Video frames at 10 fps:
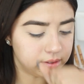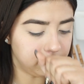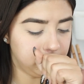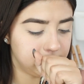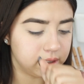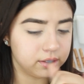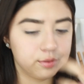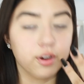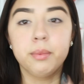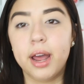
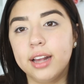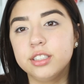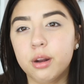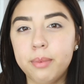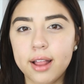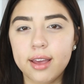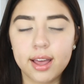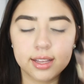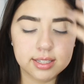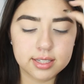For an eyeshadow palette,
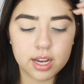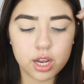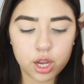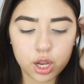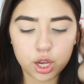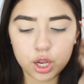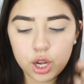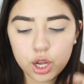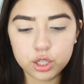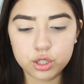at least.
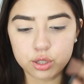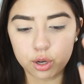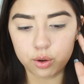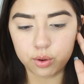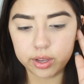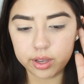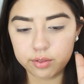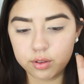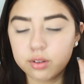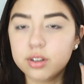So,
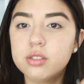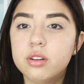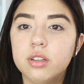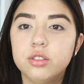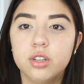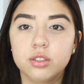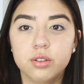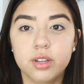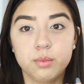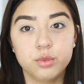if you don't consider this
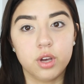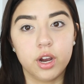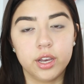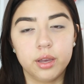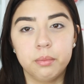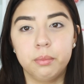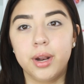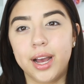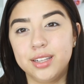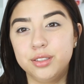drugstore, then I'm sorry.
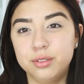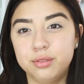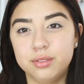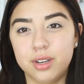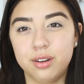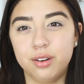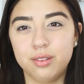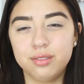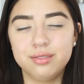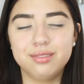But I do. I don't
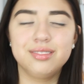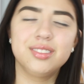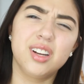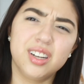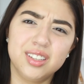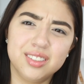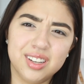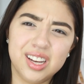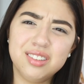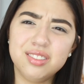know. Sorry.
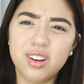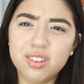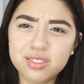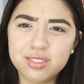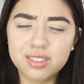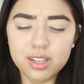I don't know.